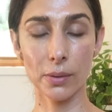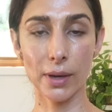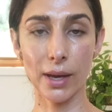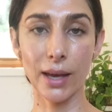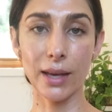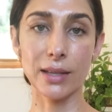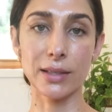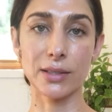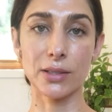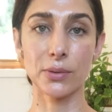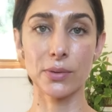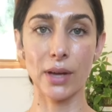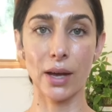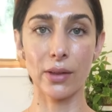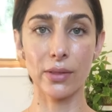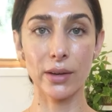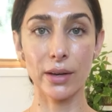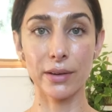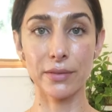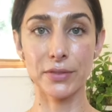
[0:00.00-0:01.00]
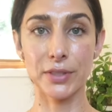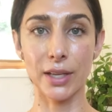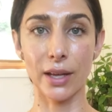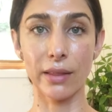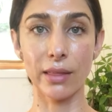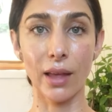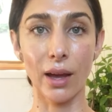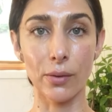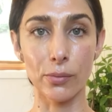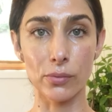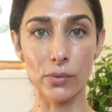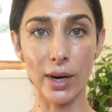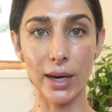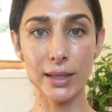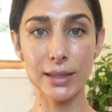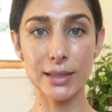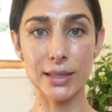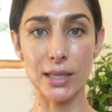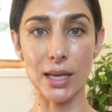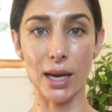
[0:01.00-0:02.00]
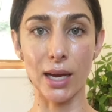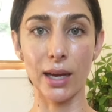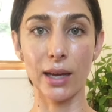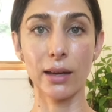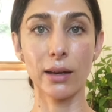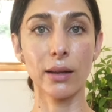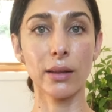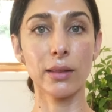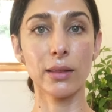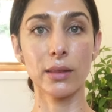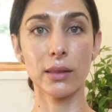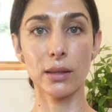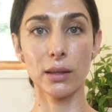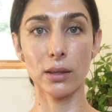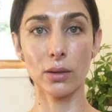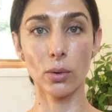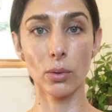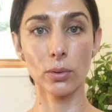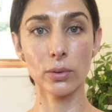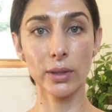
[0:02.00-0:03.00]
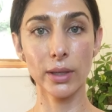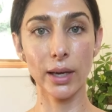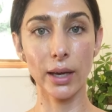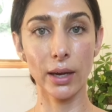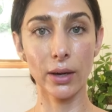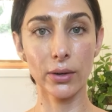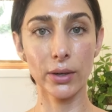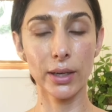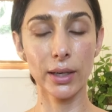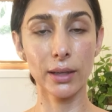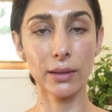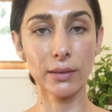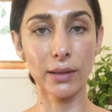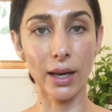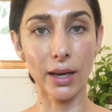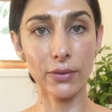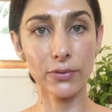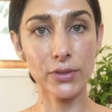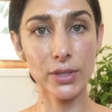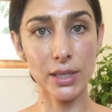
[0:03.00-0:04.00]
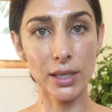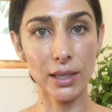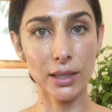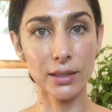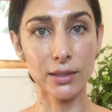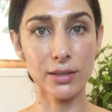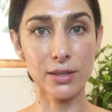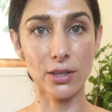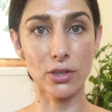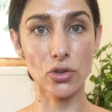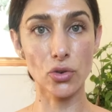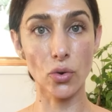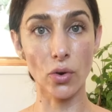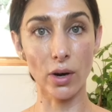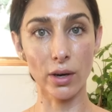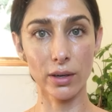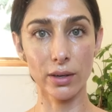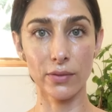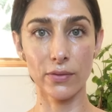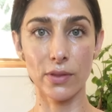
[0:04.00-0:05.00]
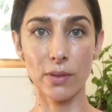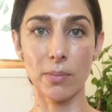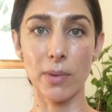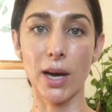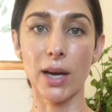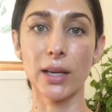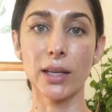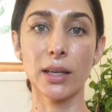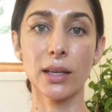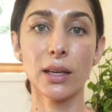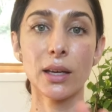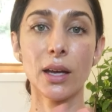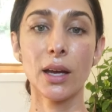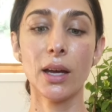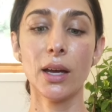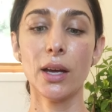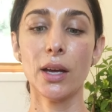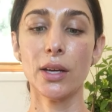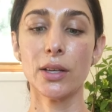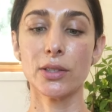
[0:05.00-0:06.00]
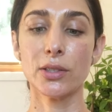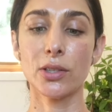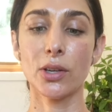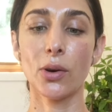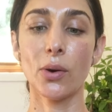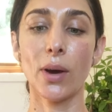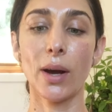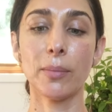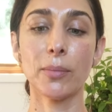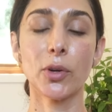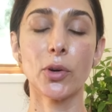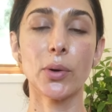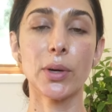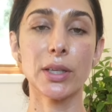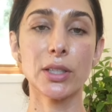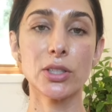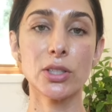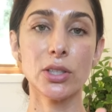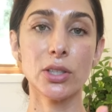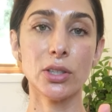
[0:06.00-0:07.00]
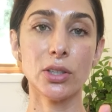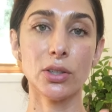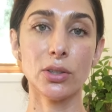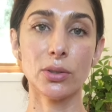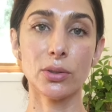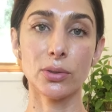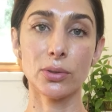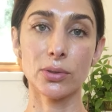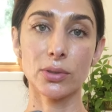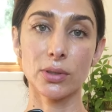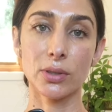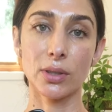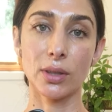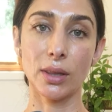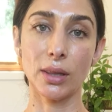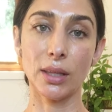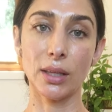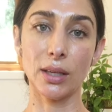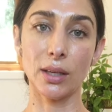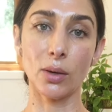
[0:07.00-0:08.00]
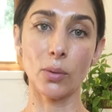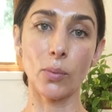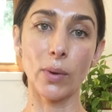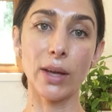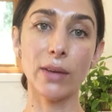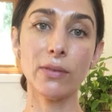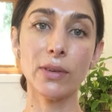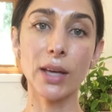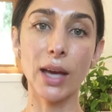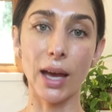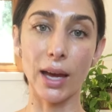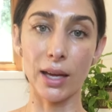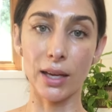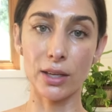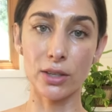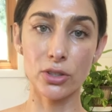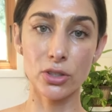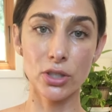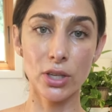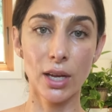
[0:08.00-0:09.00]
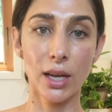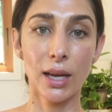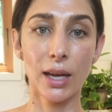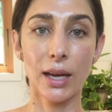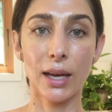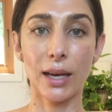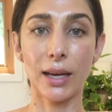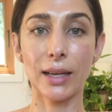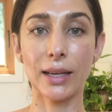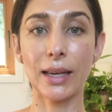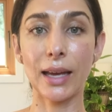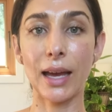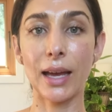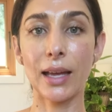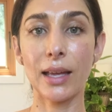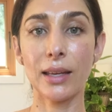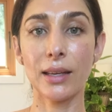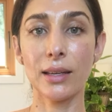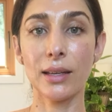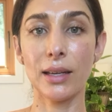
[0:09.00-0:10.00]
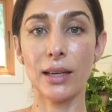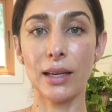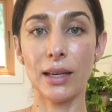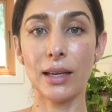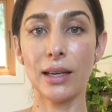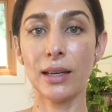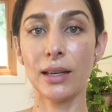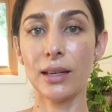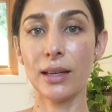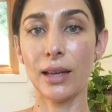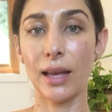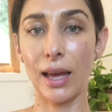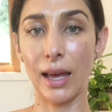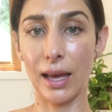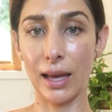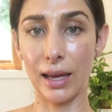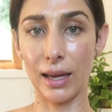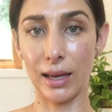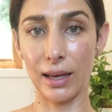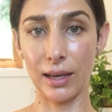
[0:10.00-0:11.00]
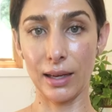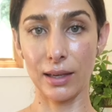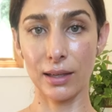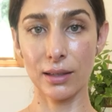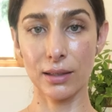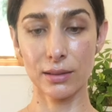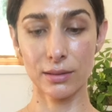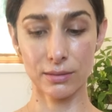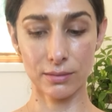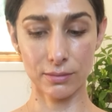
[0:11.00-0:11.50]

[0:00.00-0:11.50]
Okay, so now that I've done that right side, the only area left is the trunk of the body. So I'm going to use the wavy edge, again, in a